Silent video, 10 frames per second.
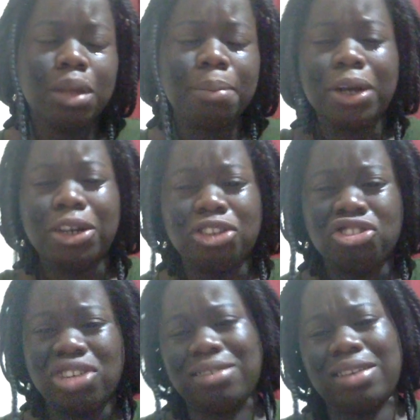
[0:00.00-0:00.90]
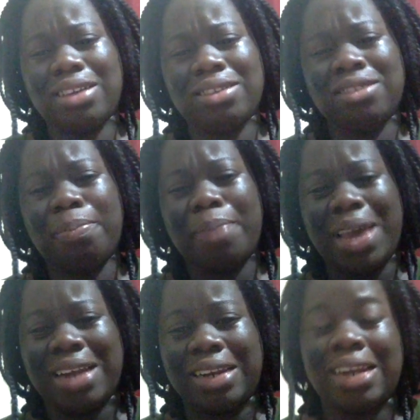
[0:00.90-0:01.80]
her chest
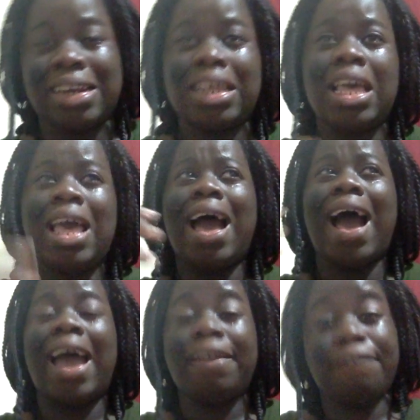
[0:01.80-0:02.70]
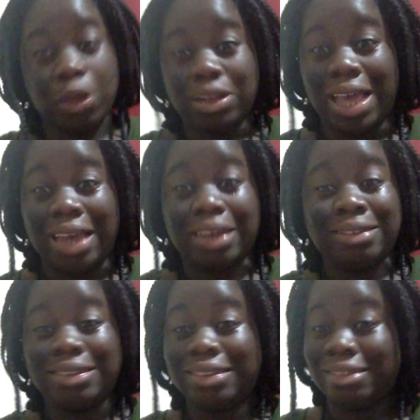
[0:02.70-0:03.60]
expanded, and I feel like
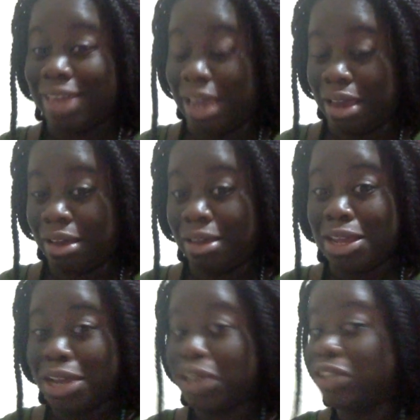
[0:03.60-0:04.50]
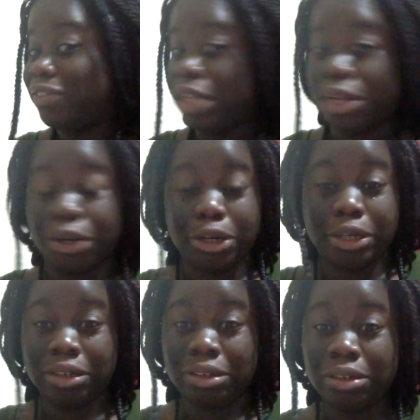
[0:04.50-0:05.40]
to this day, years later,
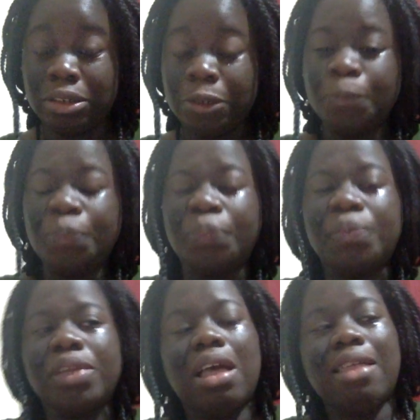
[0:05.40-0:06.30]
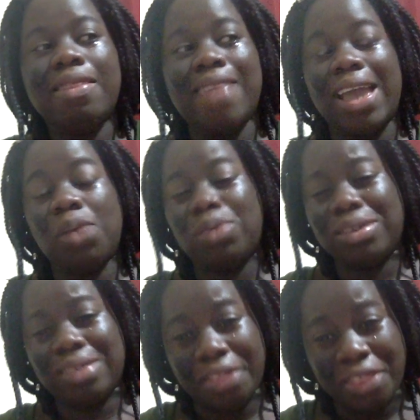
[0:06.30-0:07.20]
that it
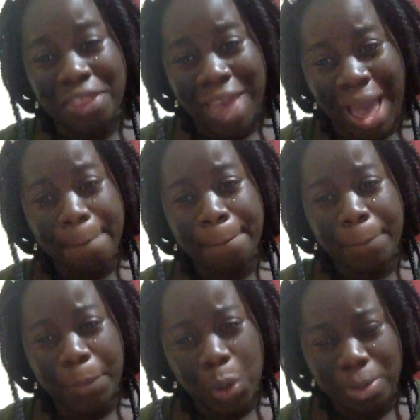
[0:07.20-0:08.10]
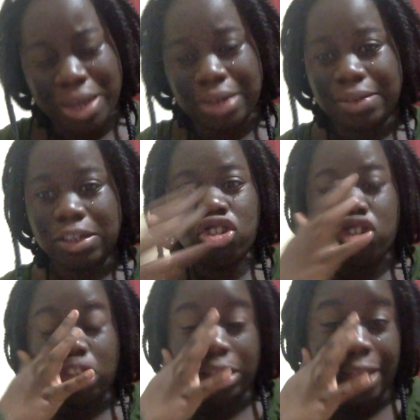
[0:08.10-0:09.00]
was in that moment
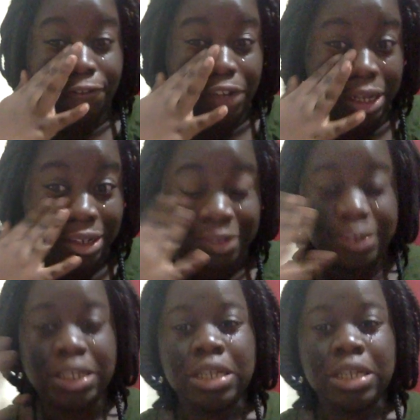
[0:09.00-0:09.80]
she left us